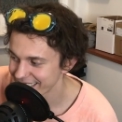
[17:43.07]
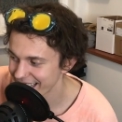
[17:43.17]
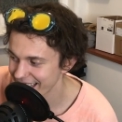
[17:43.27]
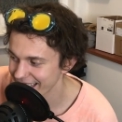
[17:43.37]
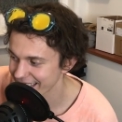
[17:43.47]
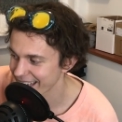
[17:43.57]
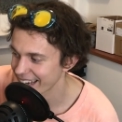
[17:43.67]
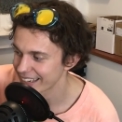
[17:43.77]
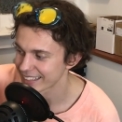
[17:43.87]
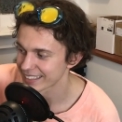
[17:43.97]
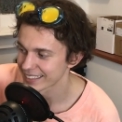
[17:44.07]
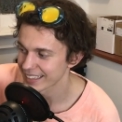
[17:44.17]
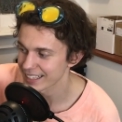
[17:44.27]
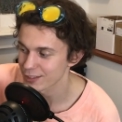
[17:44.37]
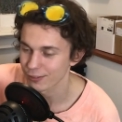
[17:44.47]
Ah, God.
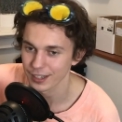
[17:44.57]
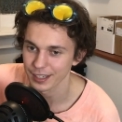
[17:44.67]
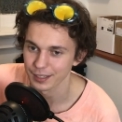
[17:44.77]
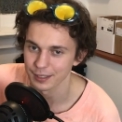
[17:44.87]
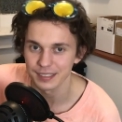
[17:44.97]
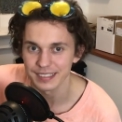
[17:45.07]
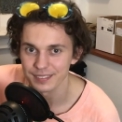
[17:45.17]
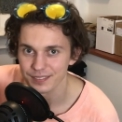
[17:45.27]
That's funny, dude.